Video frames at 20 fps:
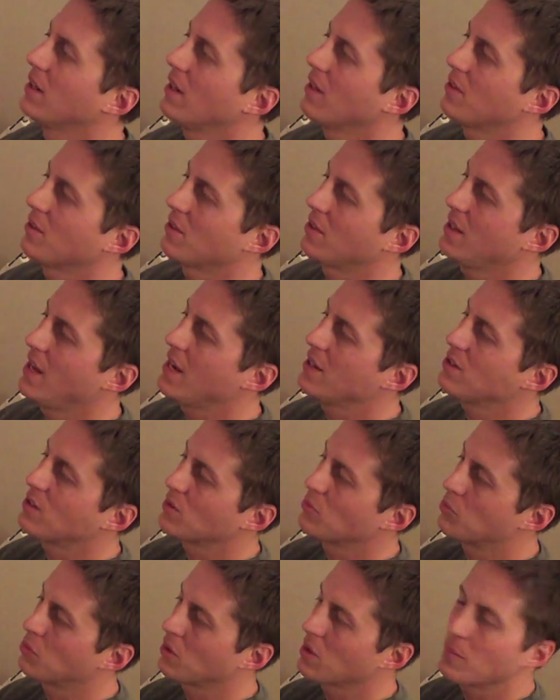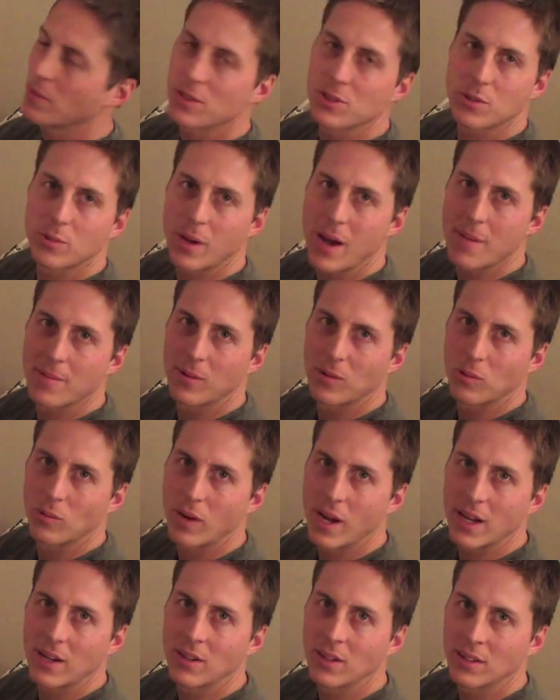other than that, you can pretty much grab it
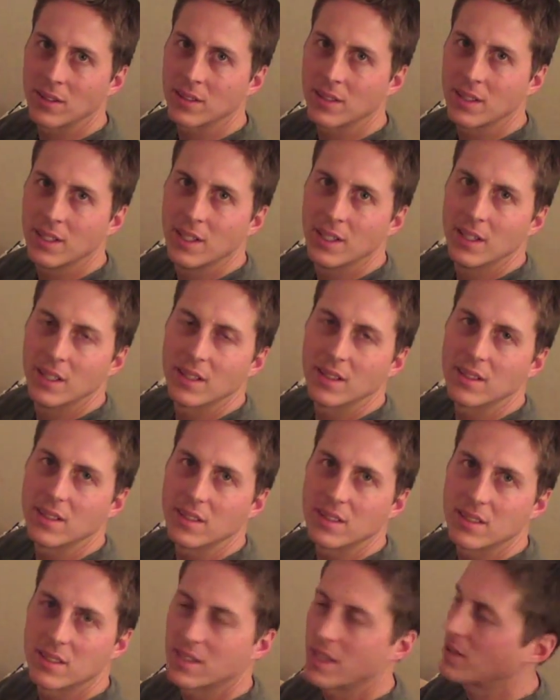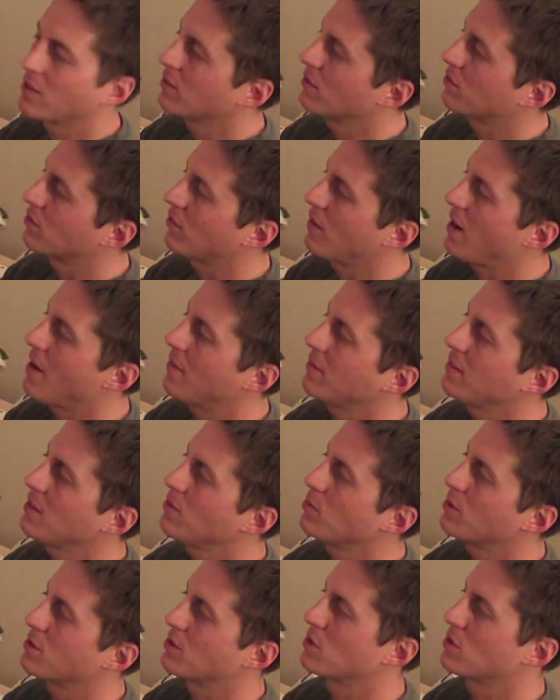right on the center of gravity, which is